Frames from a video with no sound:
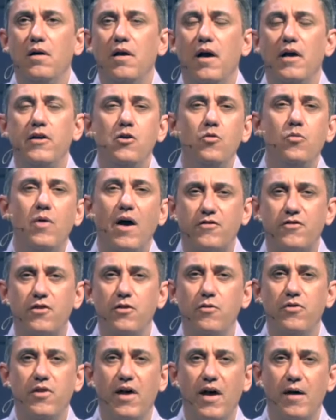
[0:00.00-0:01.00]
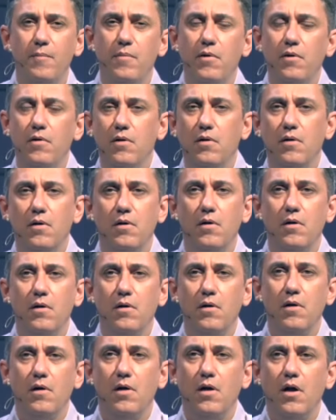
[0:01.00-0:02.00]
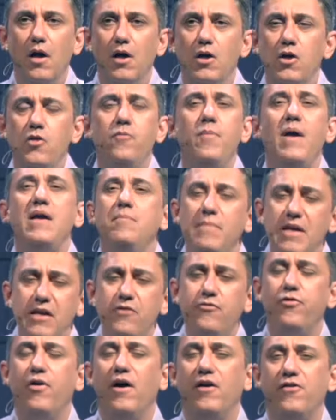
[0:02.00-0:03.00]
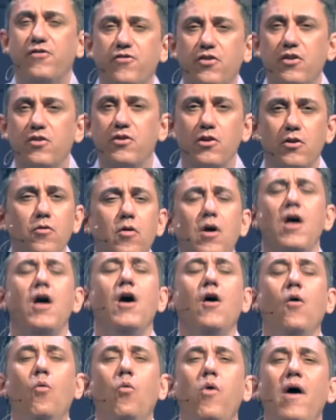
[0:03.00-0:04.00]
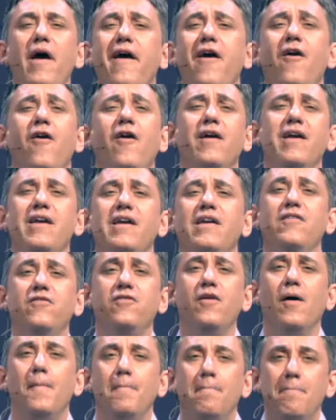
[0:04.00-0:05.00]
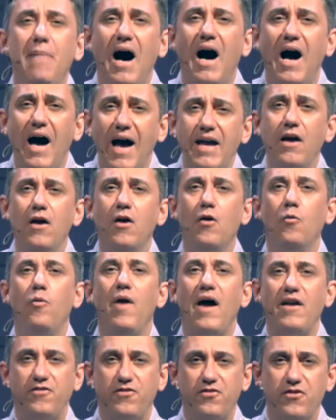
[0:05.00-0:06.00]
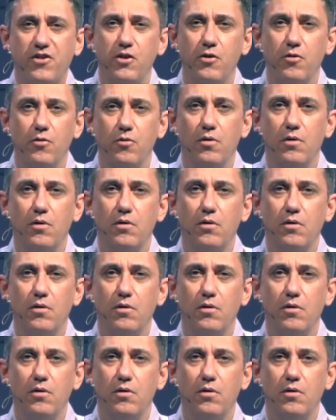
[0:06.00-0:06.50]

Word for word: and you rescued them. You've made me trust in you. Where is my rescue?